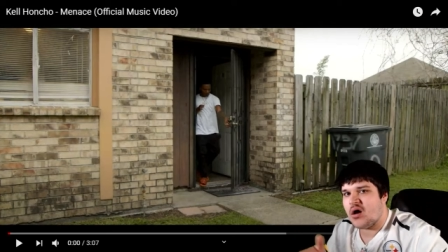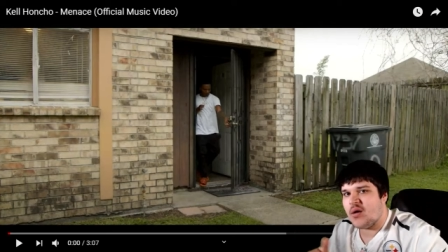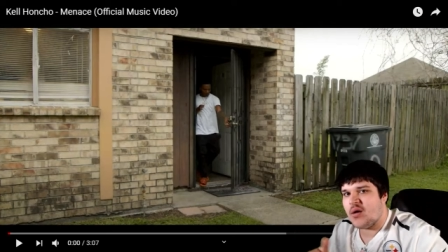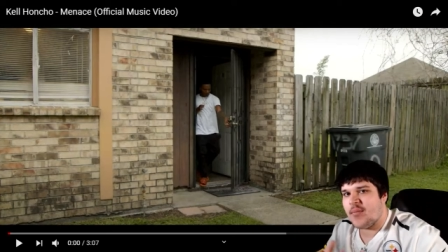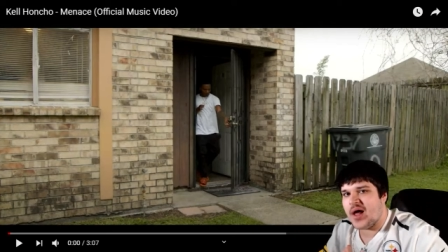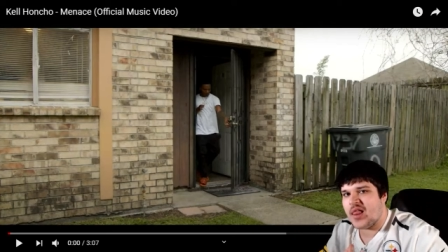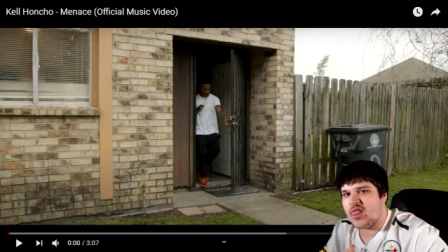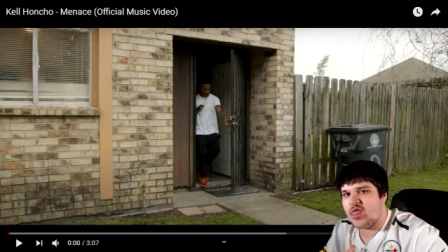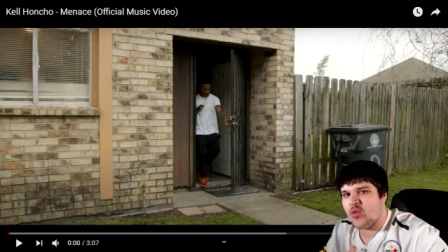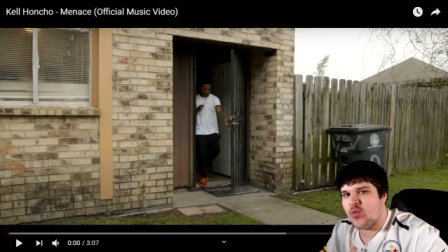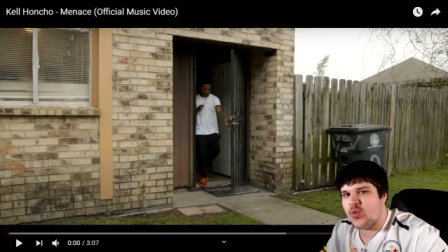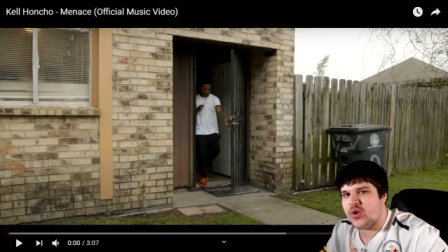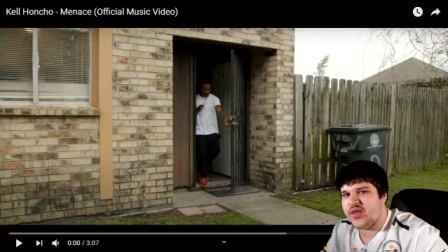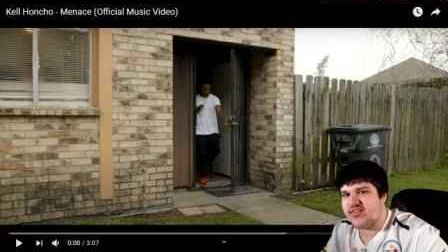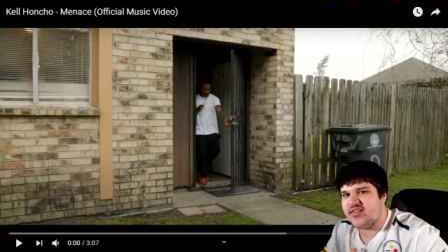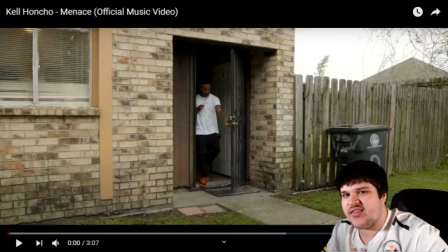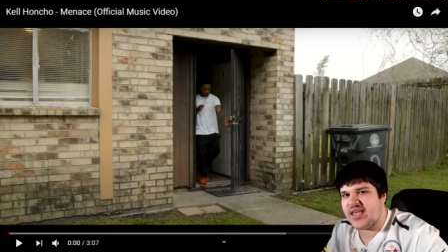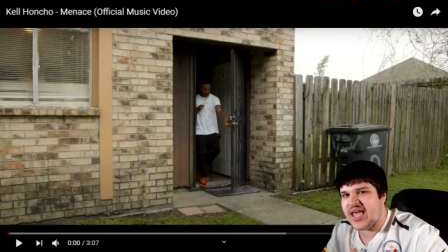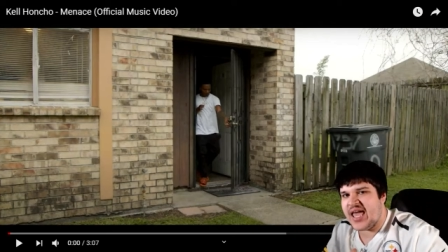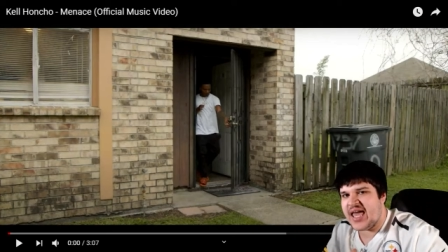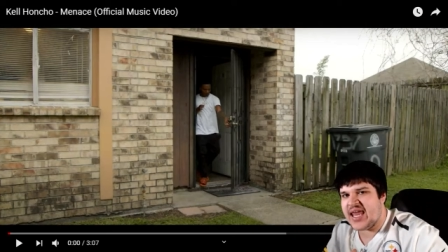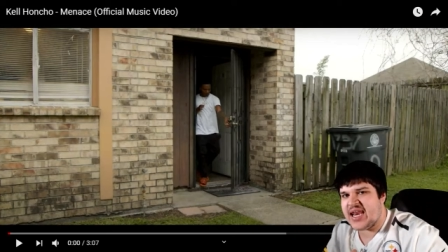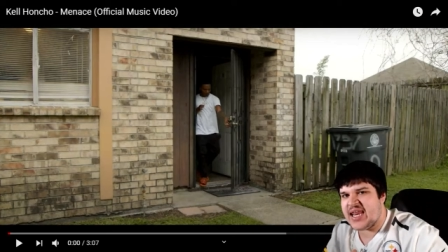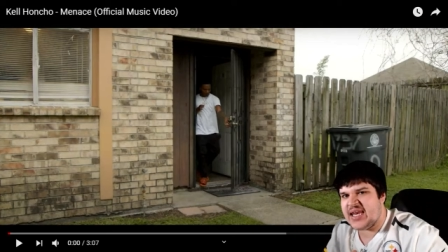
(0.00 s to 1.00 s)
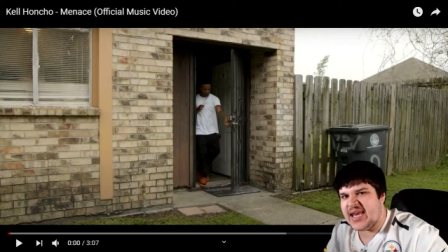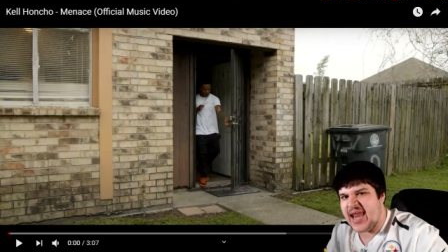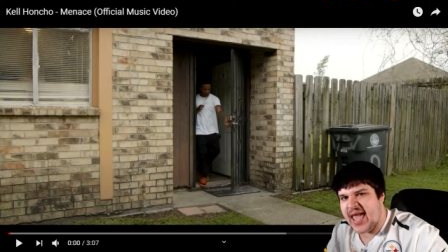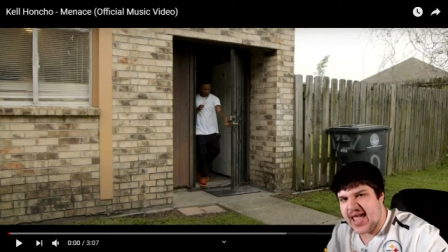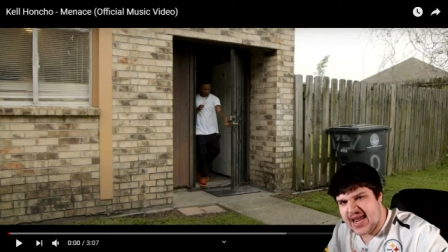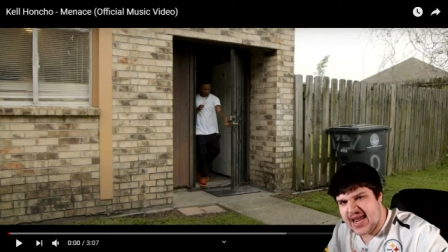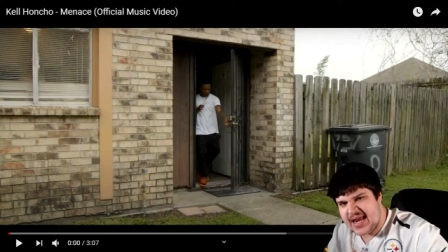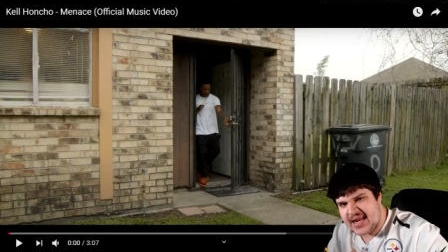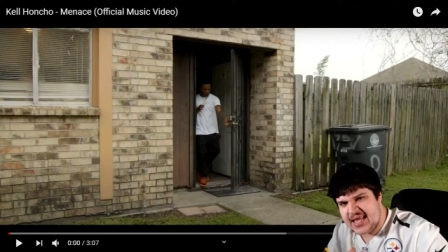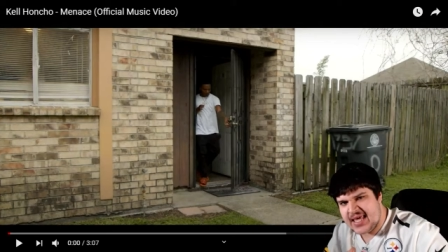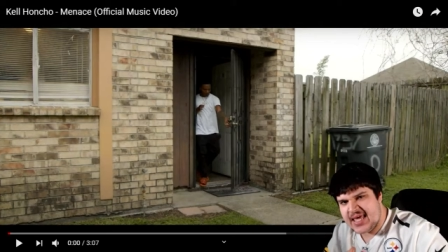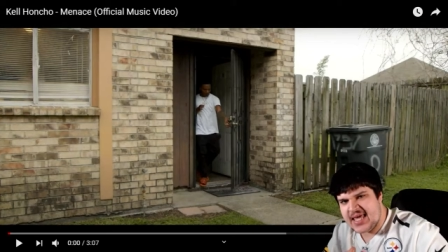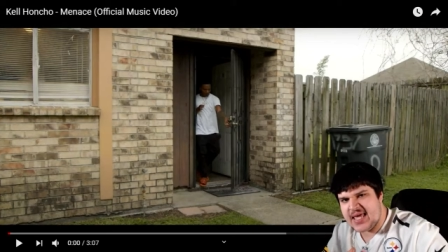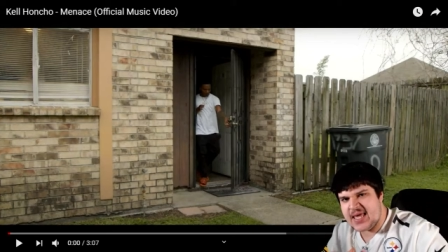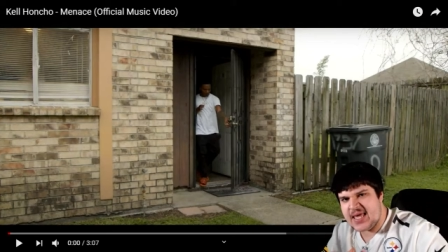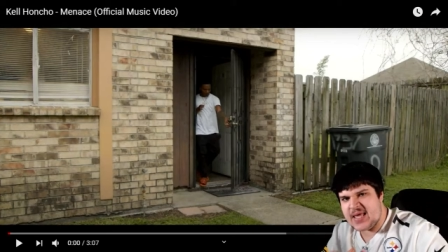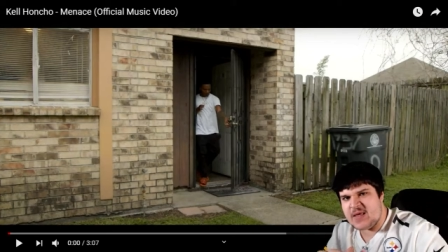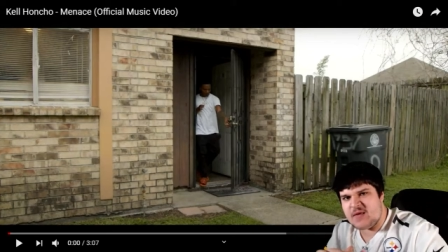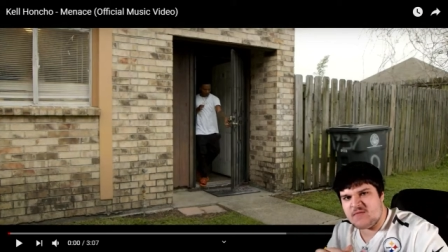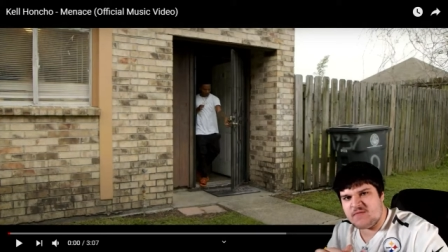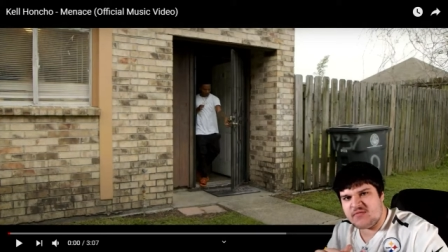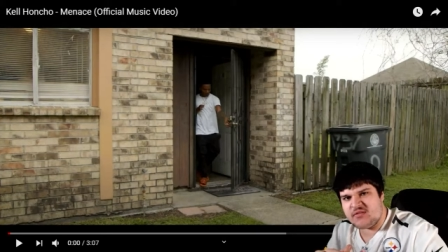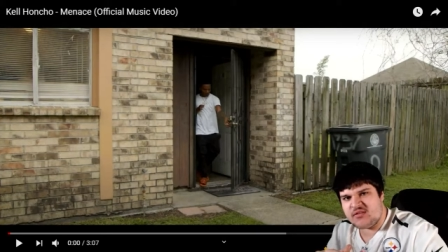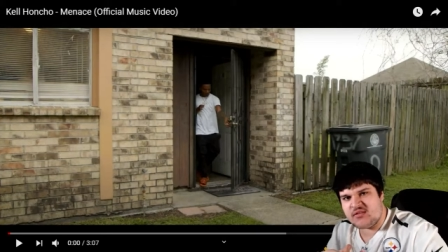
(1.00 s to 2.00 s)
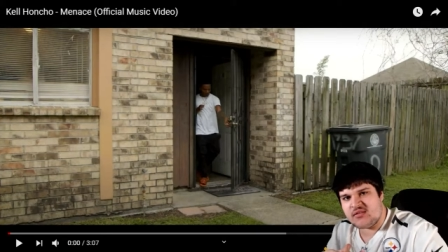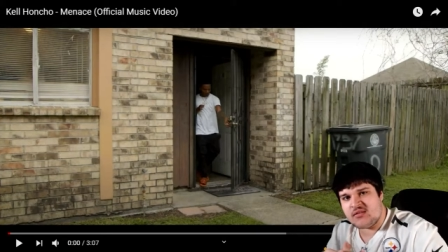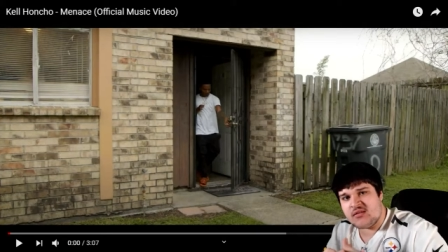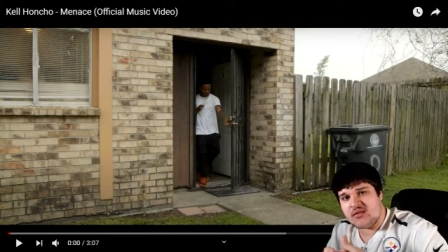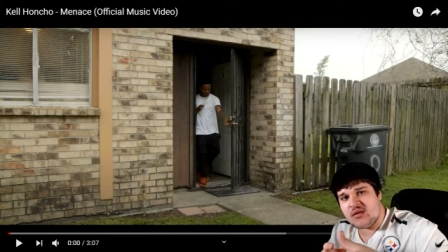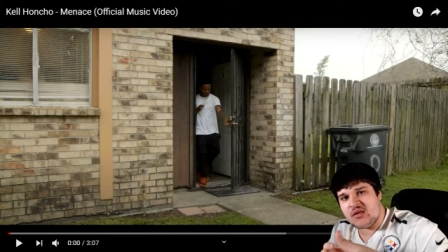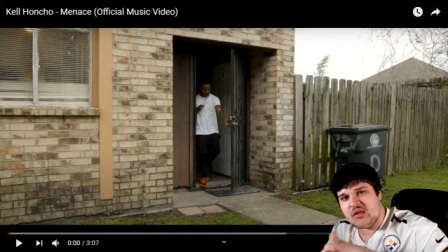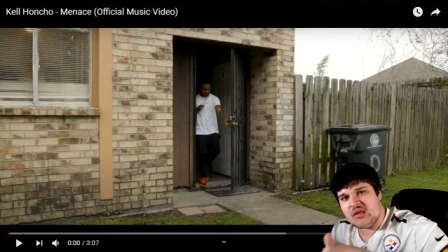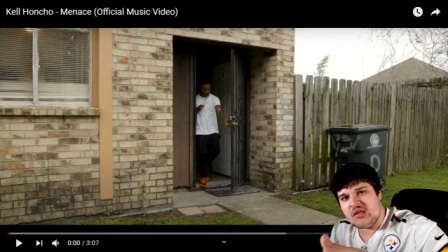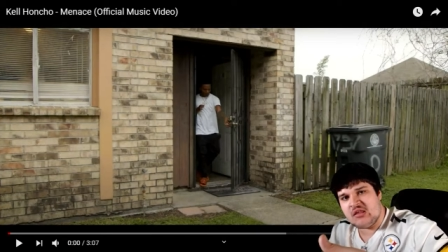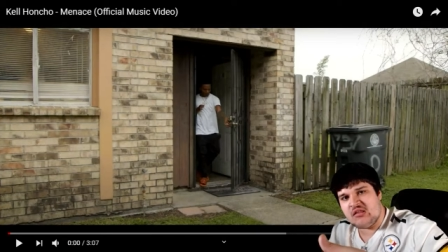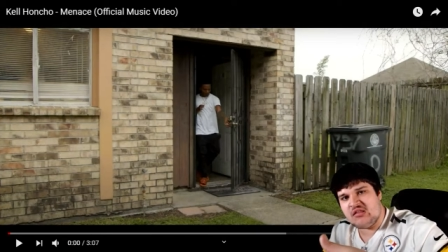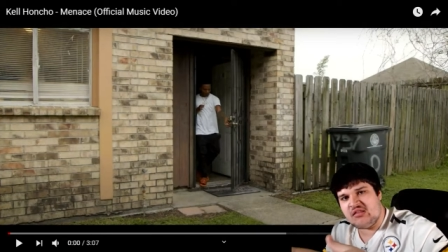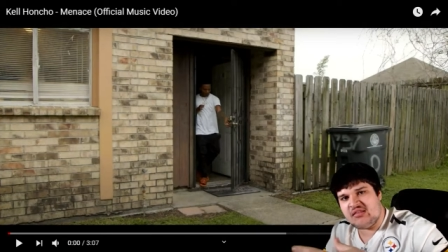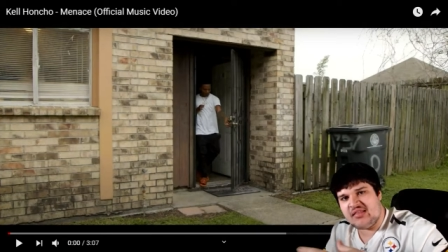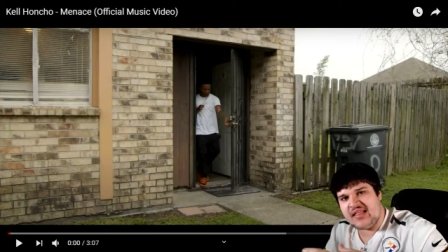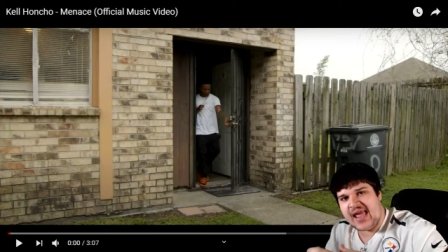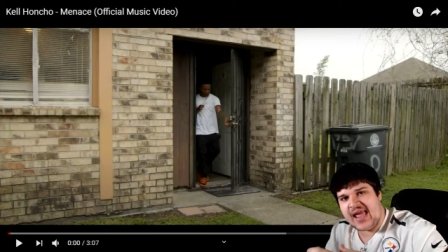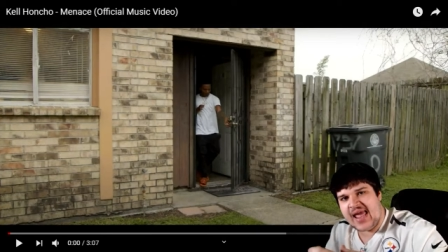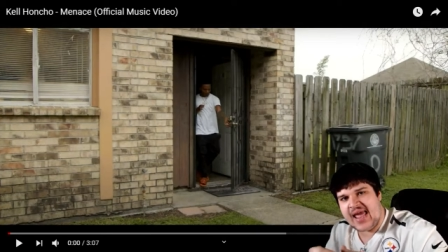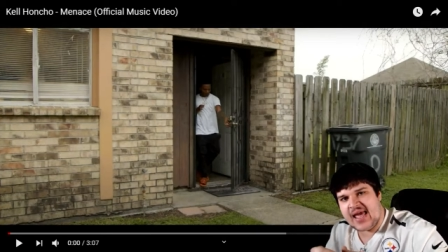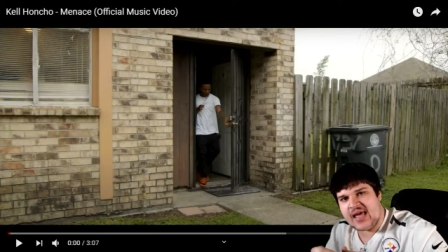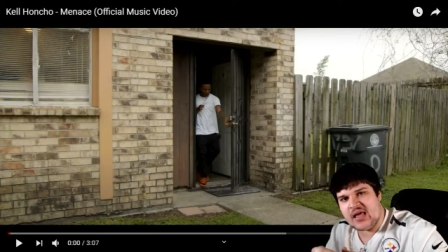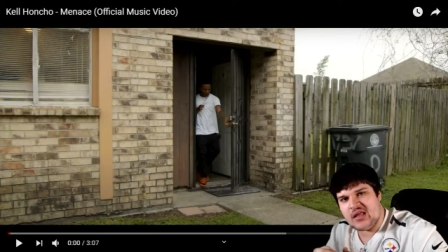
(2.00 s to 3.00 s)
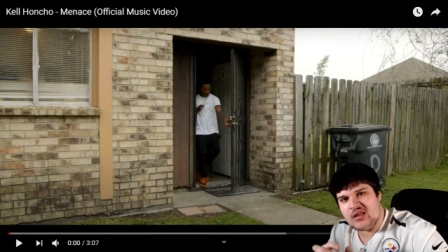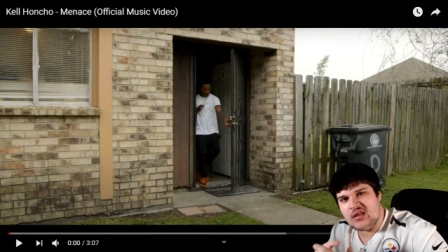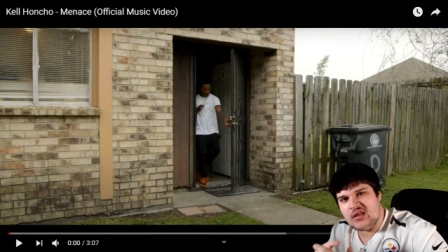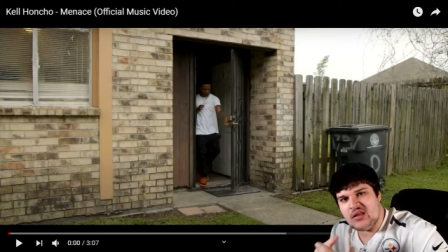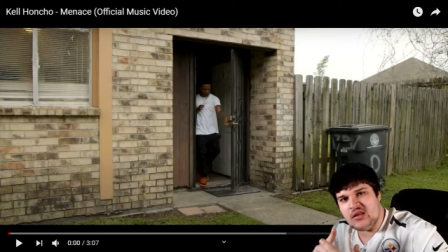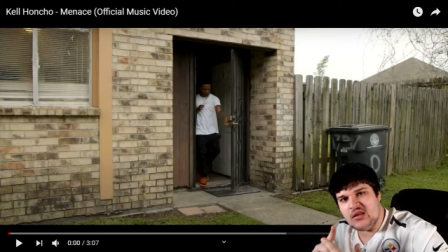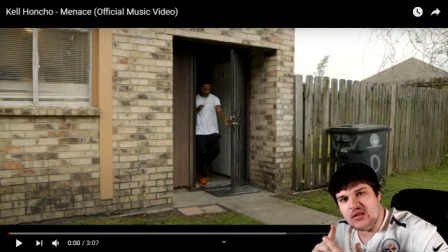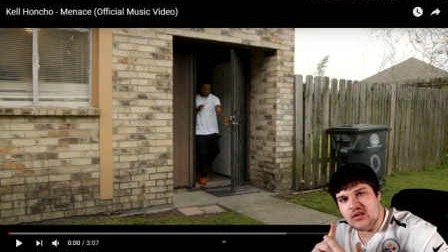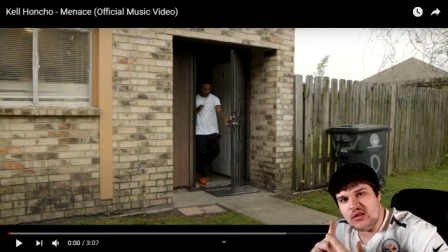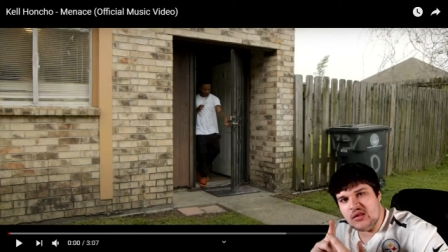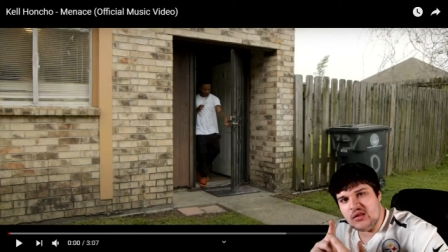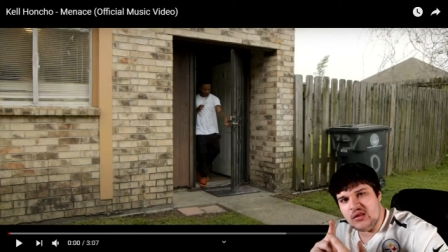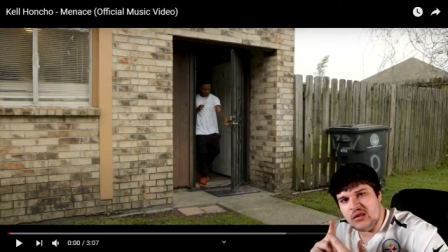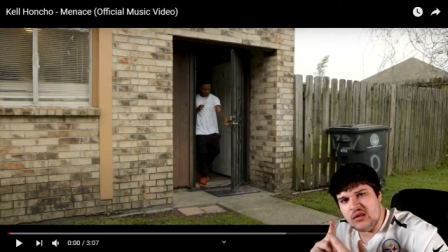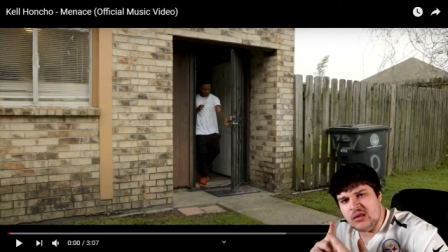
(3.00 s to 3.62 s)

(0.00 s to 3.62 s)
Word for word: my Louisiana natives, stand up.